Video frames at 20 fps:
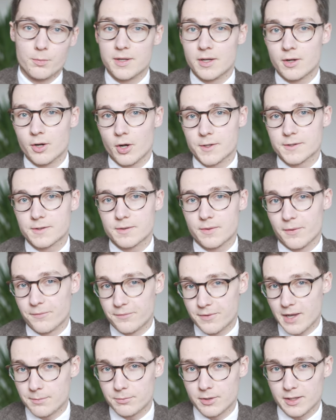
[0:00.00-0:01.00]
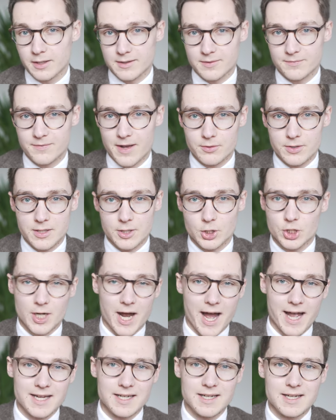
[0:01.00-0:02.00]
because the fabric is very
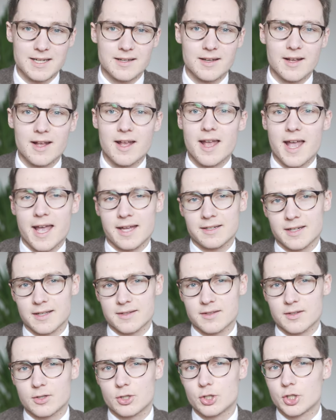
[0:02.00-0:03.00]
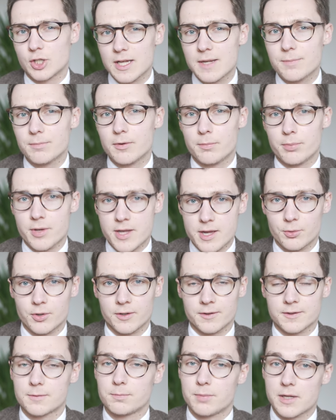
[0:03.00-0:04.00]
shiny and has a cheap
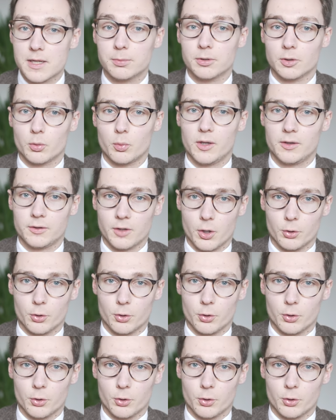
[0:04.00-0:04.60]
appearance people will